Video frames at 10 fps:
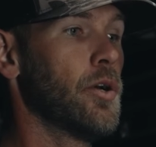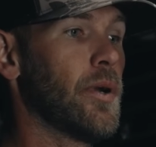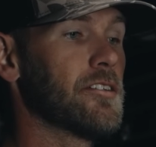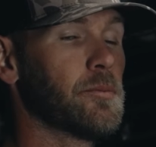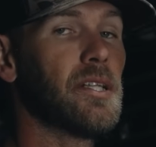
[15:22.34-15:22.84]

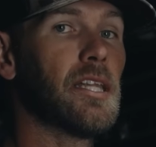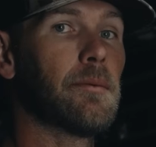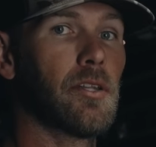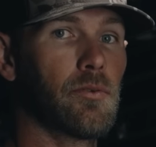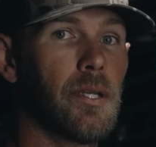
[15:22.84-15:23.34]
We have a speed
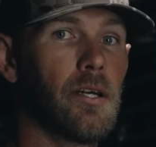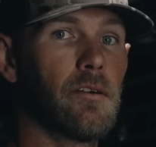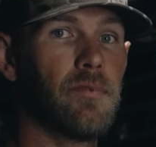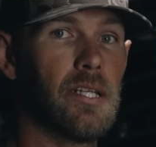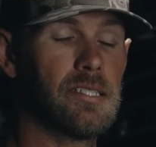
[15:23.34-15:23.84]
limit of
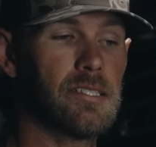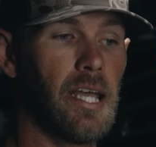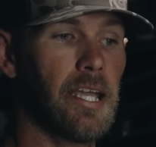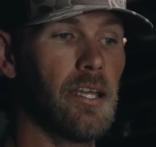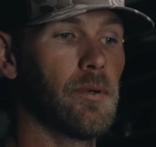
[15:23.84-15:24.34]
300 feet a
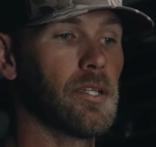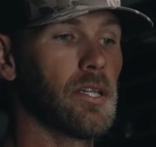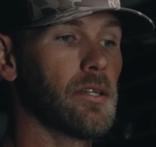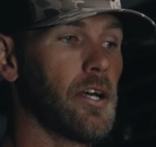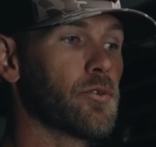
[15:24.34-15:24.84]
second with
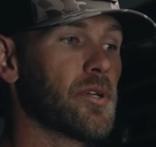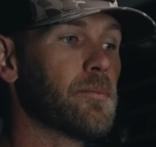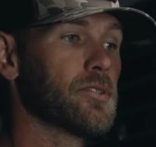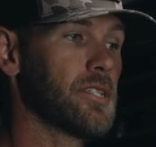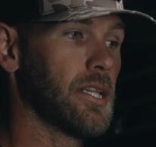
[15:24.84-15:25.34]
a
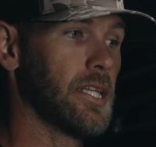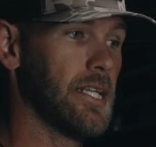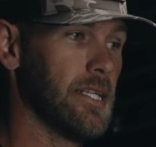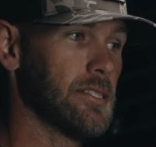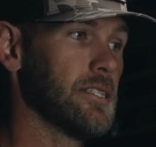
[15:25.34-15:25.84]
3%
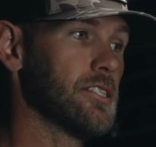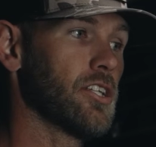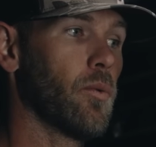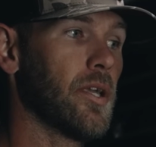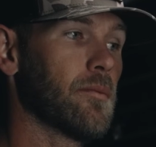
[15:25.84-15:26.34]
leniency,
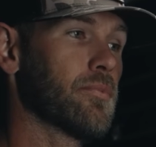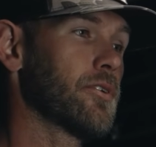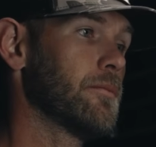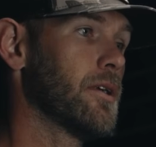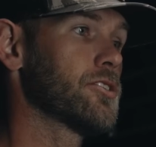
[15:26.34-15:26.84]
so we can
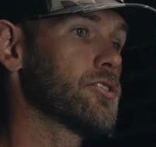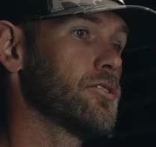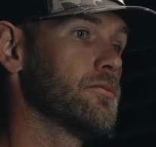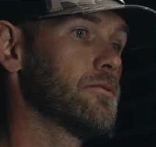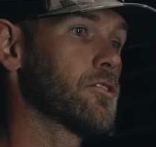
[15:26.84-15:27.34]
pretty much
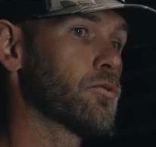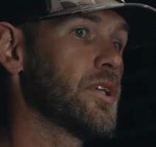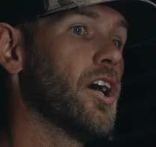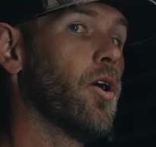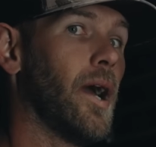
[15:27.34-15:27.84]
shoot
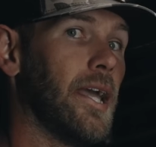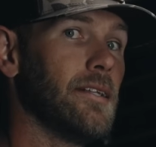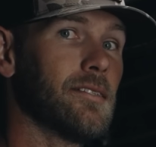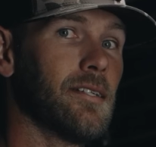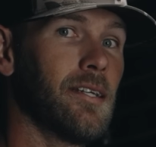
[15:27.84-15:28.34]

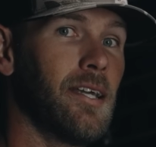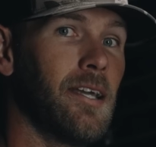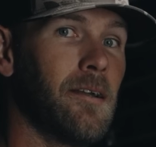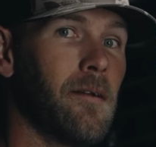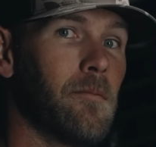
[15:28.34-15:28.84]
308,
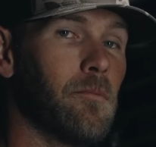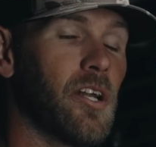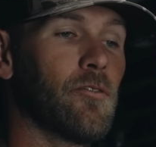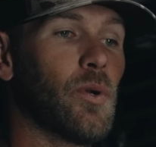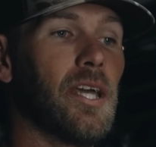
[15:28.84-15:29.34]

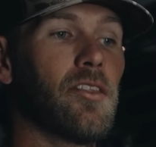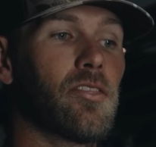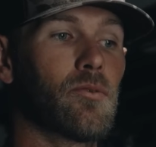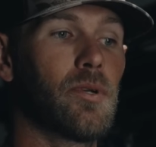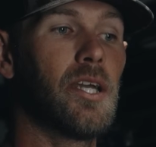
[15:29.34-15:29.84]
but if we hit
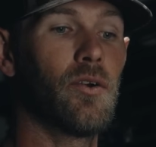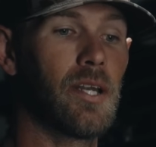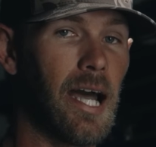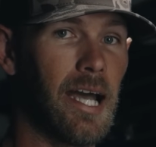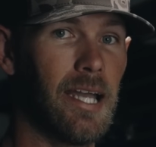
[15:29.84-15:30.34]

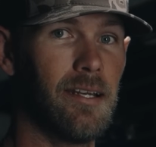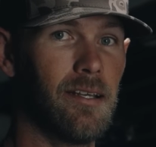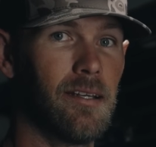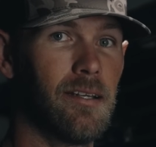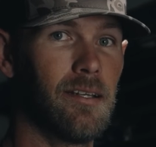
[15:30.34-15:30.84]
309,
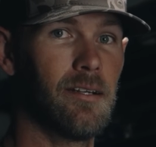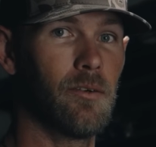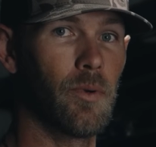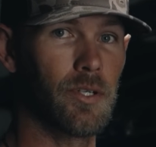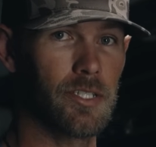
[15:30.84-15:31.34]

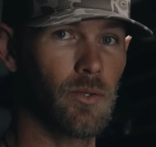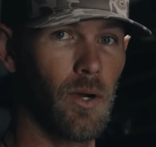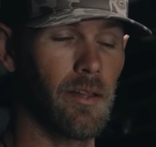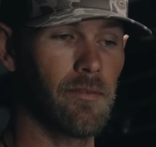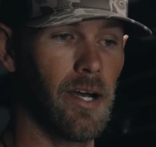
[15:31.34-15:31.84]
we're
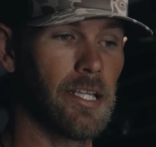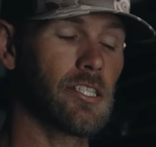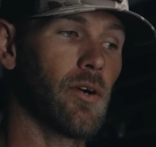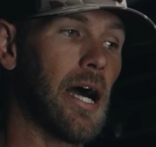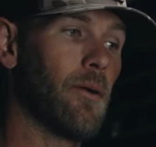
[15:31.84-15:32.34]
disqualified.
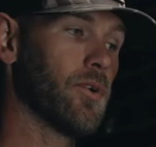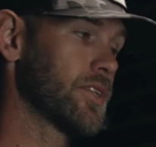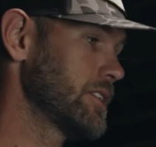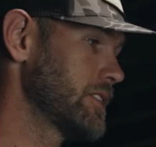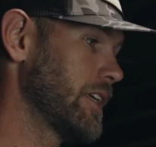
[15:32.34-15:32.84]
So I
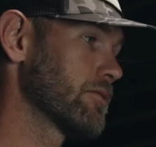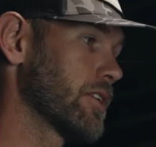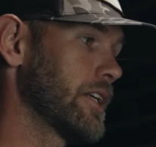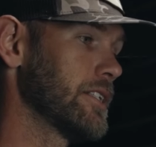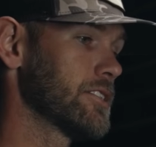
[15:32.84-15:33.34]
want this thing
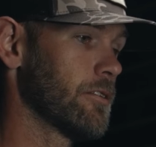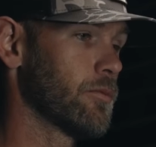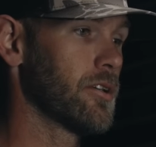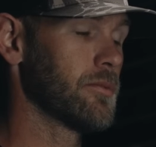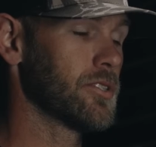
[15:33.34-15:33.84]
running
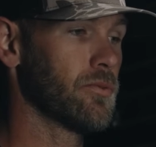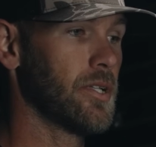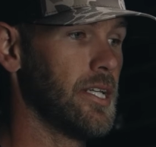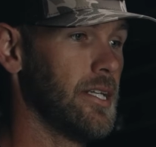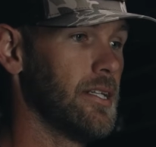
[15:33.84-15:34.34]
somewhere
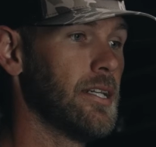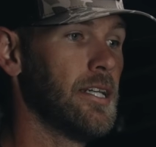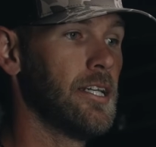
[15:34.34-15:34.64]
between